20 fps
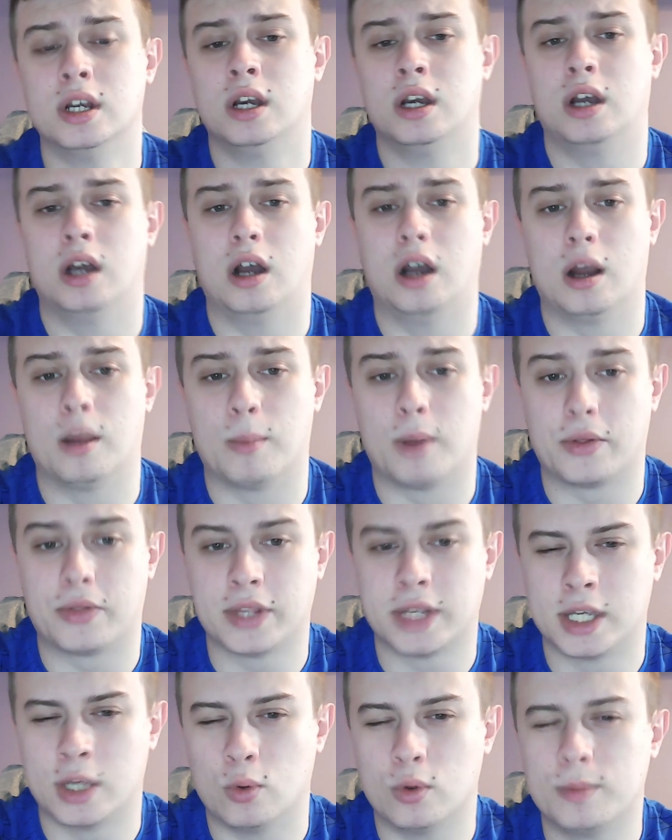I
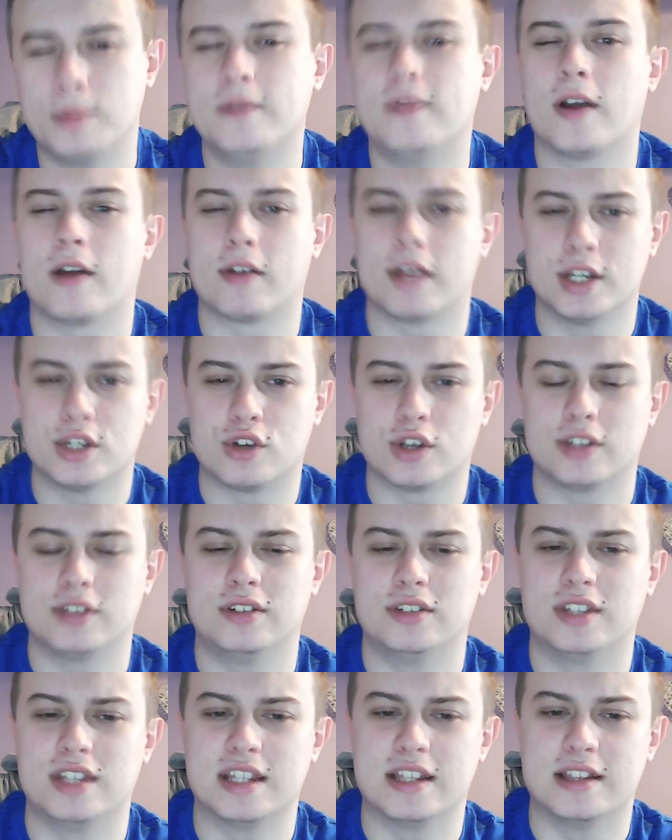think it would be very
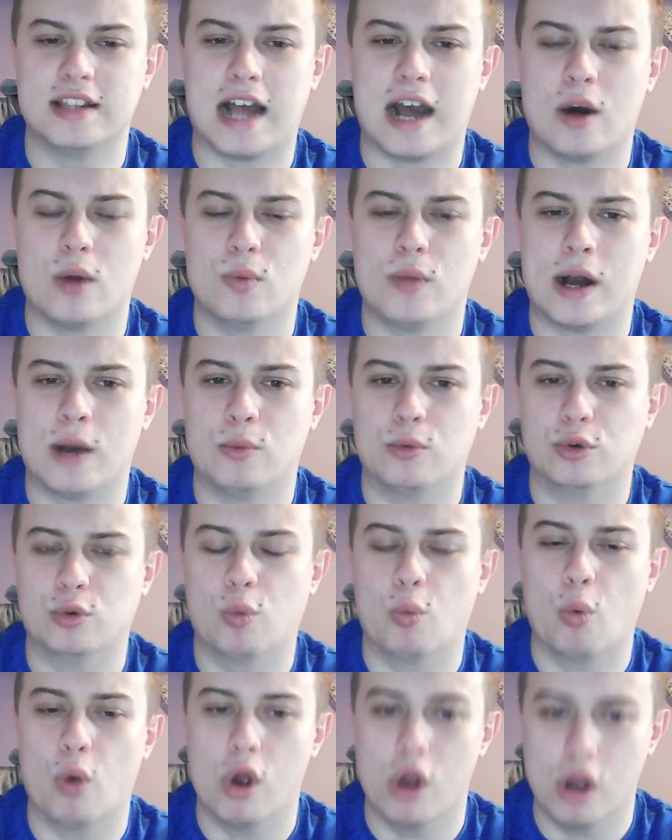interesting to see how that
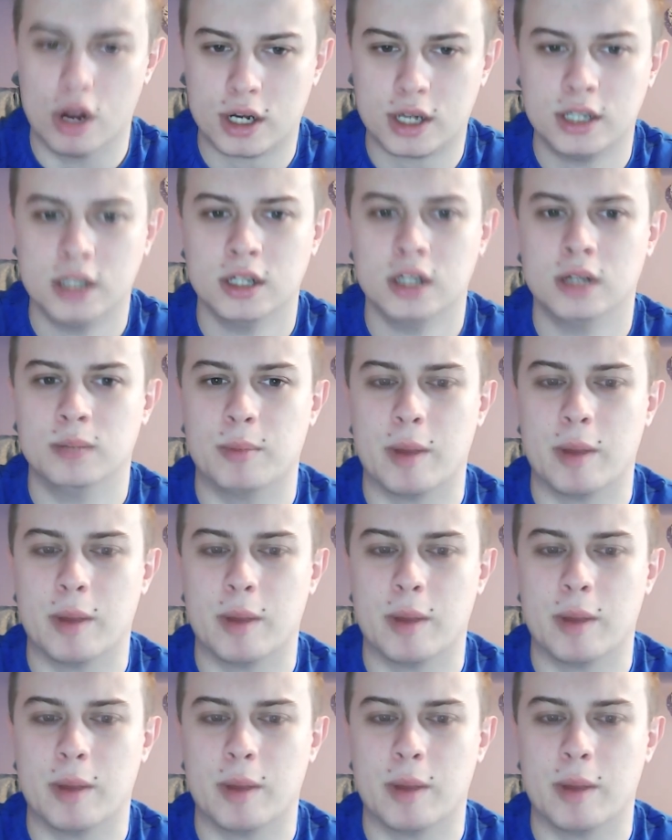would work.